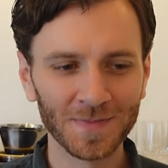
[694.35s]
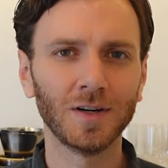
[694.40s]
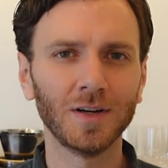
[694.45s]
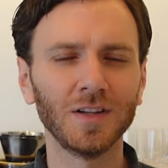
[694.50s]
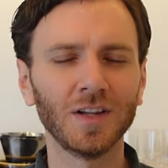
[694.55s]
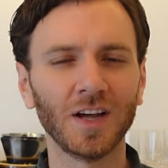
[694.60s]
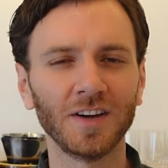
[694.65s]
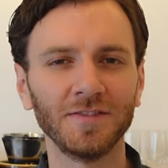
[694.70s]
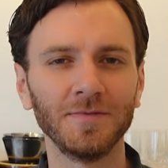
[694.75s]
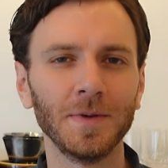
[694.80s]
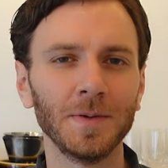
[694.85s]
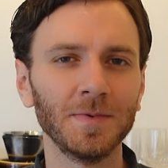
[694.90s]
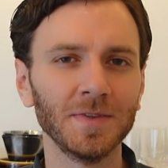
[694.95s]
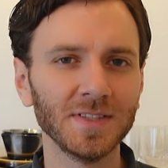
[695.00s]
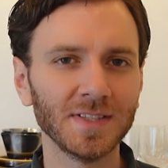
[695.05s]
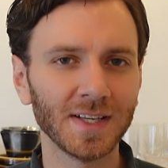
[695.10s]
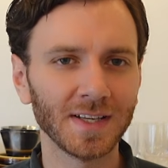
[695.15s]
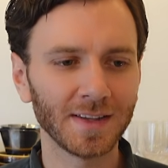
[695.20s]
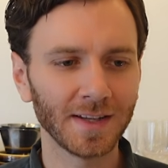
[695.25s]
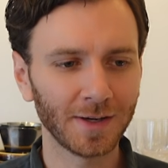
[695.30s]
A lot of people
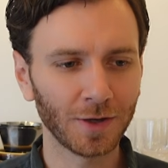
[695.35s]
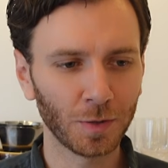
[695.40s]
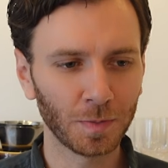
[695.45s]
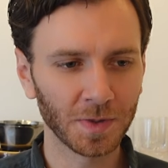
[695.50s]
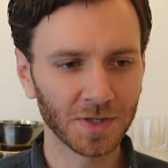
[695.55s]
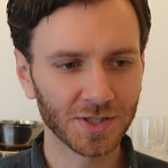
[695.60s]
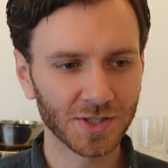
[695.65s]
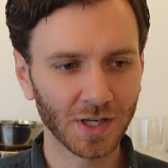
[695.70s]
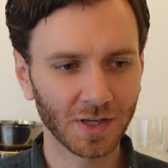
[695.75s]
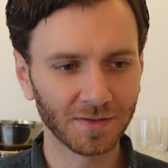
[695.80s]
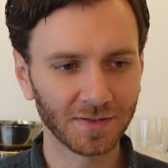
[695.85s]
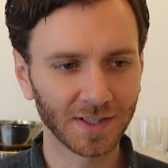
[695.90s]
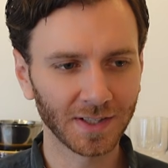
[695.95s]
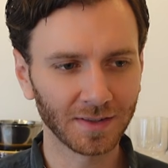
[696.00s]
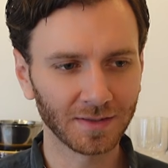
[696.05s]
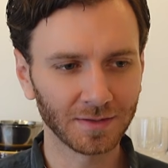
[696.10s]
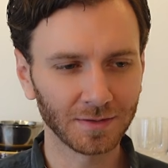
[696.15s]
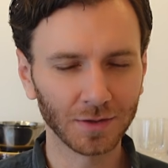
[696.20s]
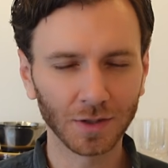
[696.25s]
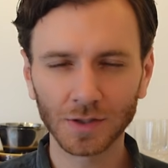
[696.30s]
say that open
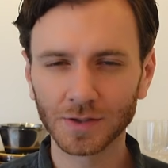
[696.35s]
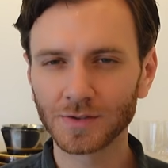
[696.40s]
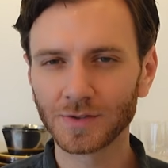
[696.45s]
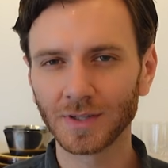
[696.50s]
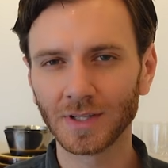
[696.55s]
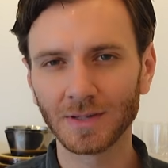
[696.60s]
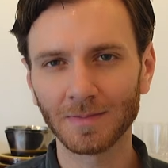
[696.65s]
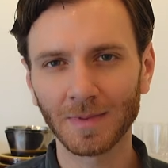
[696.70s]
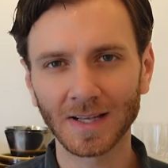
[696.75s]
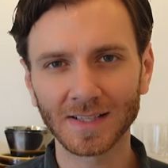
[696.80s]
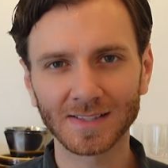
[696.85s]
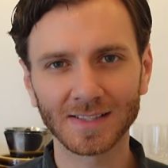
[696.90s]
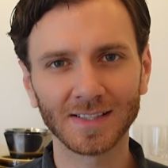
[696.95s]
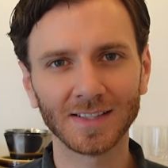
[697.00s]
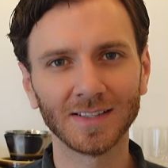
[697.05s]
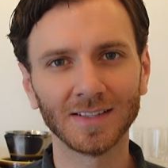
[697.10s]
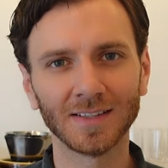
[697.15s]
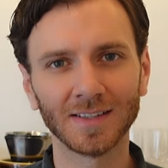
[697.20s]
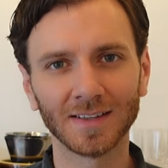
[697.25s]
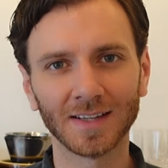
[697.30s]
shelving looks really
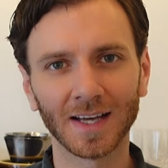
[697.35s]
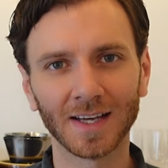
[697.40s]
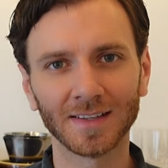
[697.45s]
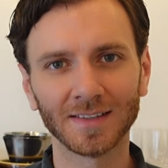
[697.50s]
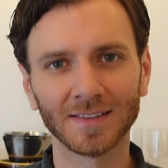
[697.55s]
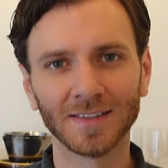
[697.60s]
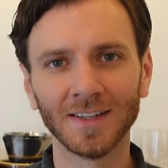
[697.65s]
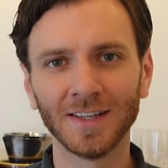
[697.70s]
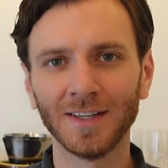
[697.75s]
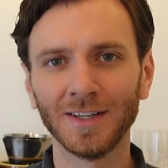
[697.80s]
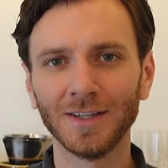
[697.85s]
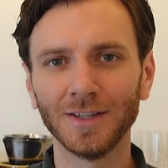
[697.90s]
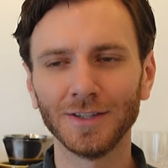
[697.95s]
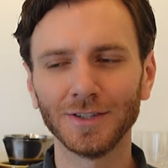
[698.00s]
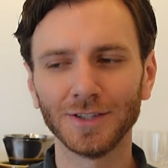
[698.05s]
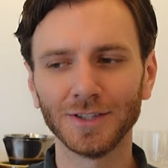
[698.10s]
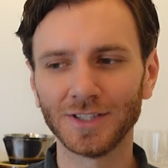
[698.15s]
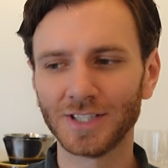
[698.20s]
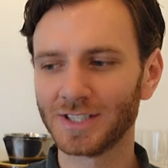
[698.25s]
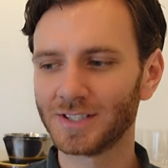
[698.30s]
messy and that
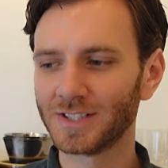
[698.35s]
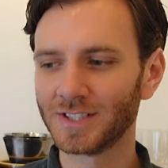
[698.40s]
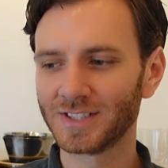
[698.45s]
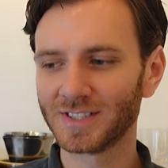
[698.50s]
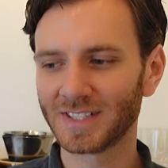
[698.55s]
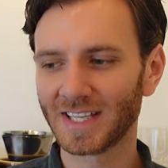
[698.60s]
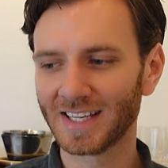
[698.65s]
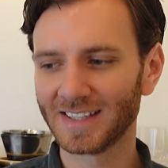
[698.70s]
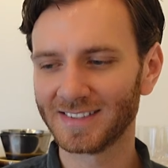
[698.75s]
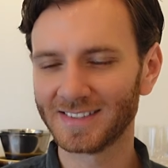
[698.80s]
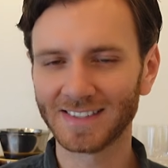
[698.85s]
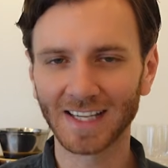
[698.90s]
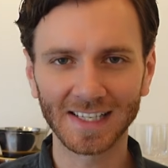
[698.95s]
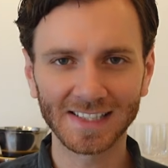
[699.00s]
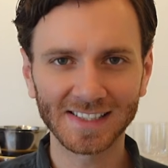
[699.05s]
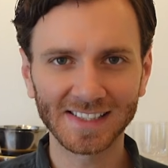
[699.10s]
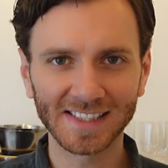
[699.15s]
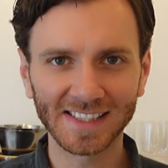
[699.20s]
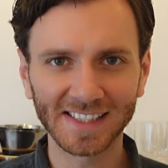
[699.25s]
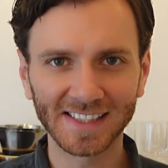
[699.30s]
your dishes get
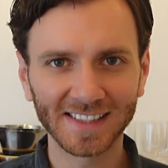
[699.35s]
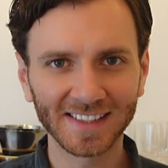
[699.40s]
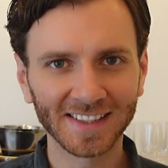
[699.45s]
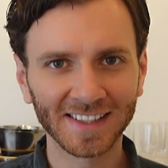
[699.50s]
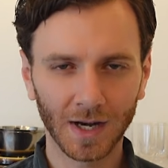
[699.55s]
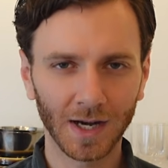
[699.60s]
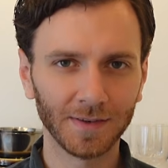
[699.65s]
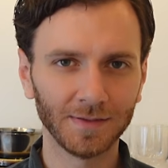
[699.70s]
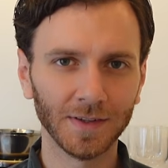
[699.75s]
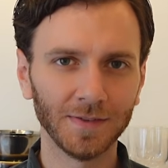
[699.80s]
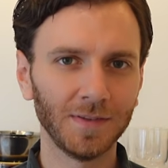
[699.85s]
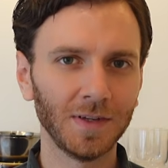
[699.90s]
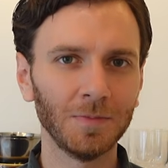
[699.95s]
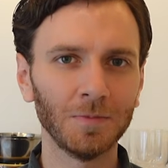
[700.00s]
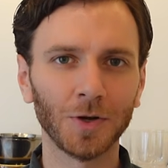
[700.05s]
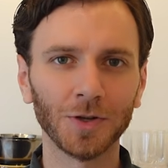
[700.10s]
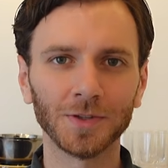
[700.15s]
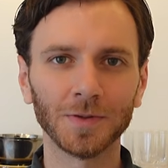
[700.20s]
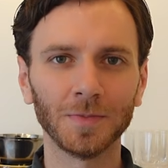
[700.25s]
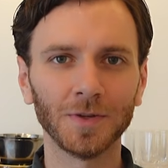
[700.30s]
dusty. I've lived in
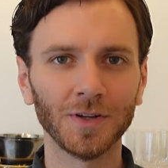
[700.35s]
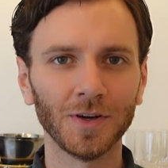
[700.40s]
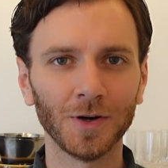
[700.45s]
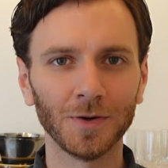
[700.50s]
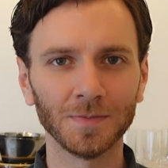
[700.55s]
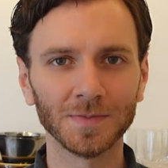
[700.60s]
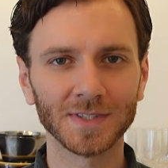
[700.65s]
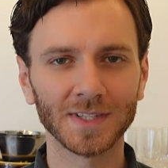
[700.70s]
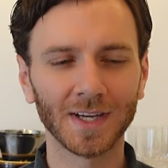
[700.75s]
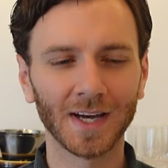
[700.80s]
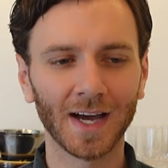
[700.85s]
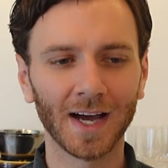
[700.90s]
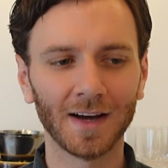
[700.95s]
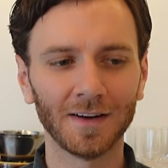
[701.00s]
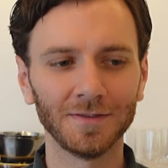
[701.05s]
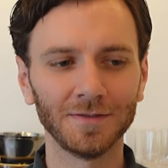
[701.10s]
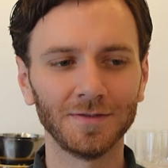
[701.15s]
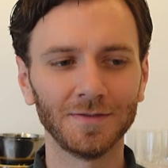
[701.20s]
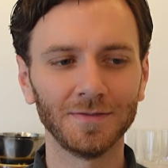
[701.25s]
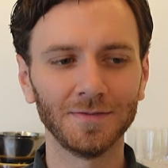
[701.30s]
multiple homes that
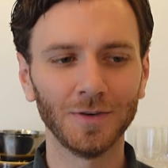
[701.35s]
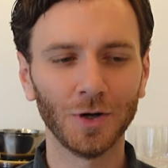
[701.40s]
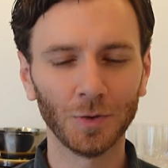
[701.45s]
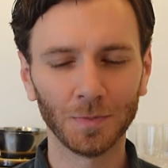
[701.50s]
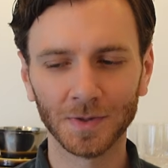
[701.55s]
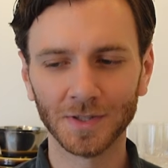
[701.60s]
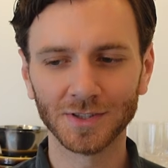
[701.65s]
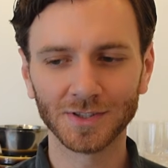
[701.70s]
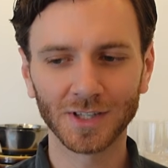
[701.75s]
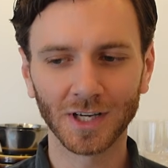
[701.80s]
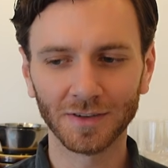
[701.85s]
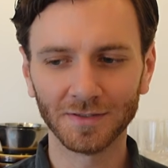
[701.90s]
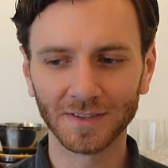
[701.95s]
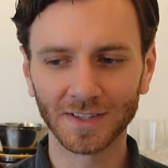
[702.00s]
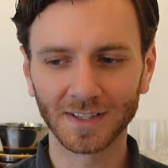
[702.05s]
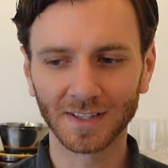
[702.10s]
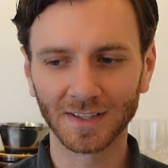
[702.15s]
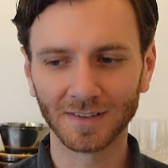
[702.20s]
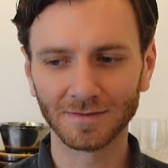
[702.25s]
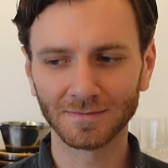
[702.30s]
have open
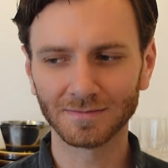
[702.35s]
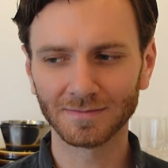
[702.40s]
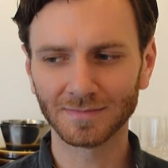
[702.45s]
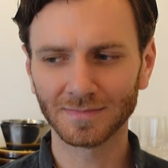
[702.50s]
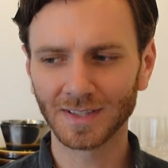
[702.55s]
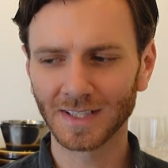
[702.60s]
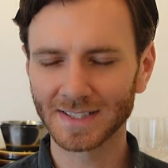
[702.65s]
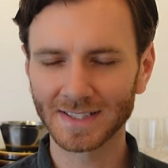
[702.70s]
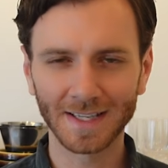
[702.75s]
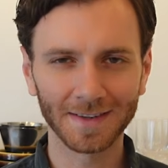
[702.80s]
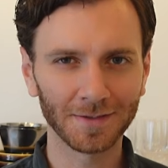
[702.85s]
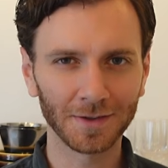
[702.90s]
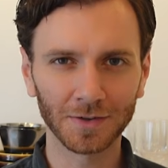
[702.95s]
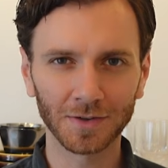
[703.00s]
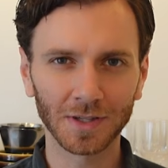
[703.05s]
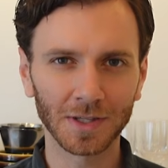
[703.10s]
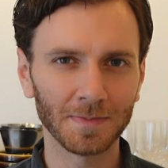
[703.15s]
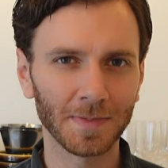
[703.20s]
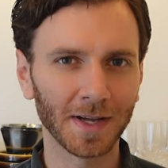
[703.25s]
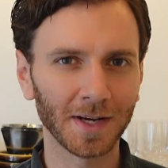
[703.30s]
shelving and that's never
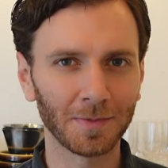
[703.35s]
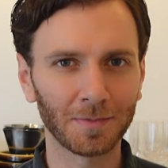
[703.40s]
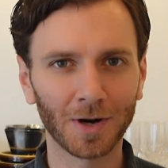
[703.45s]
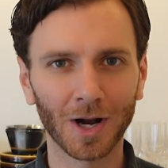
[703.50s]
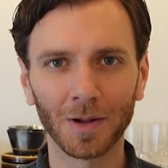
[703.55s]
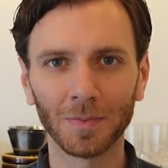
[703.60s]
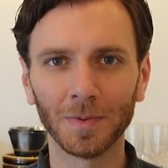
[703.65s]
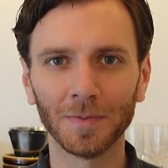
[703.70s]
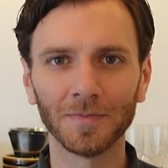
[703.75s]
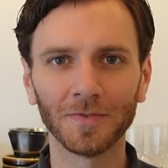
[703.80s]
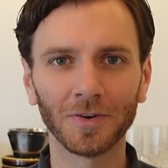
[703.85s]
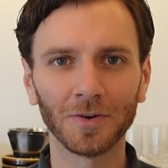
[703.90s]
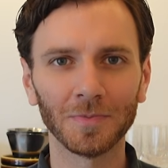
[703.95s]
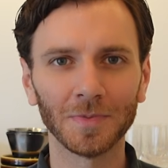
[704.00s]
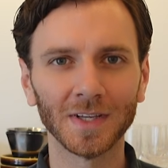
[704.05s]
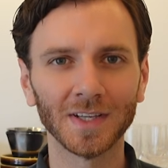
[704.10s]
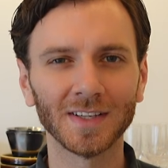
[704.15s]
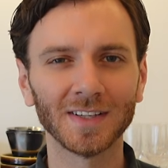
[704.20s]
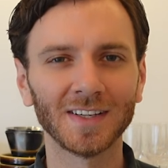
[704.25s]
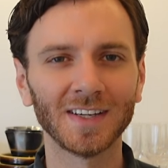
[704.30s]
really been a problem for
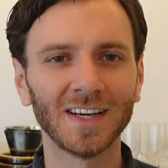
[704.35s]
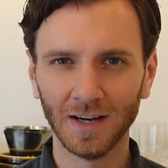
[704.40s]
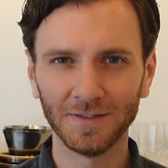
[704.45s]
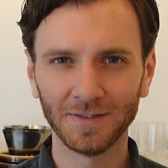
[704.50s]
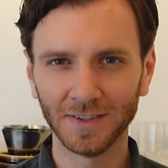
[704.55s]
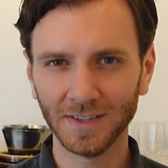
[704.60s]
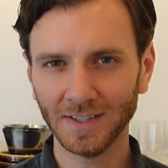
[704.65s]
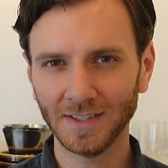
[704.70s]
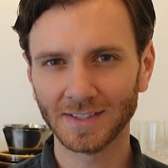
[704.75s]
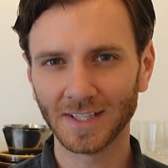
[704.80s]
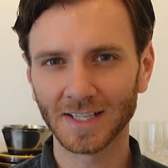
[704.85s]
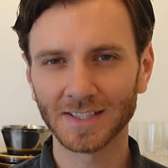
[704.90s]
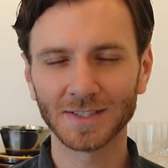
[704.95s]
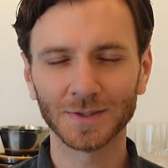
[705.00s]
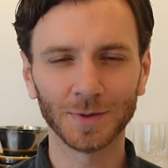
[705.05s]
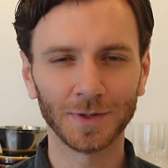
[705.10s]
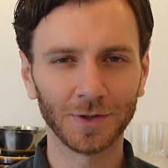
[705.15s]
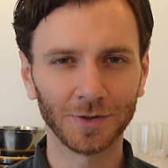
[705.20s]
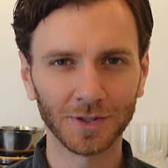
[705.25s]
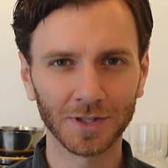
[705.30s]
me. I feel like dust
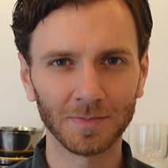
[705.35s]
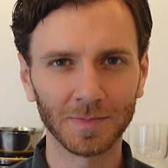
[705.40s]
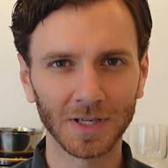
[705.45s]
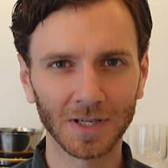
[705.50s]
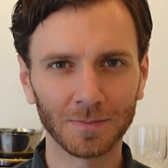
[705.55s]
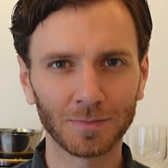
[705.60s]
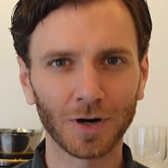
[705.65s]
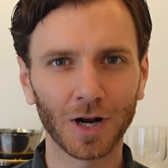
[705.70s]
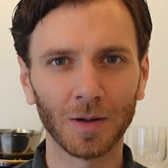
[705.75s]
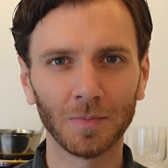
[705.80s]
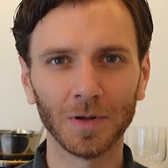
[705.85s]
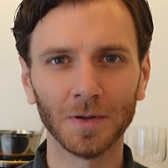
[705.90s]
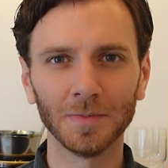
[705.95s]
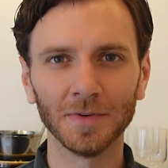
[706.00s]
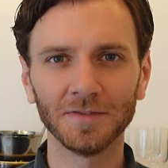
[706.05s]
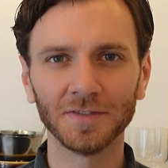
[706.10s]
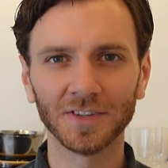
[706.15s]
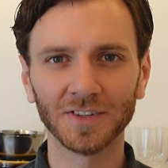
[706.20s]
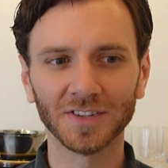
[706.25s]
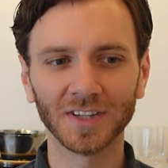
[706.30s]
would only be a problem
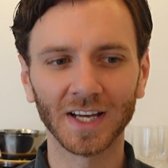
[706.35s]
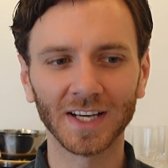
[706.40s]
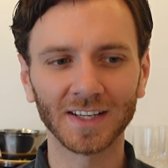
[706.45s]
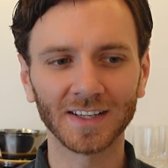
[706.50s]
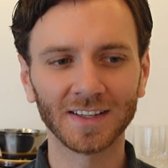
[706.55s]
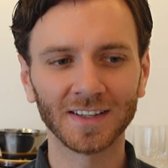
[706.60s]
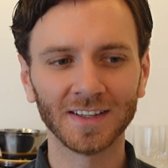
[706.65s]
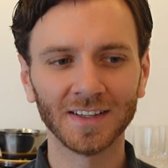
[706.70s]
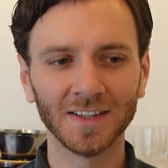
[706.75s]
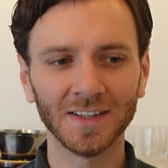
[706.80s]
if you're like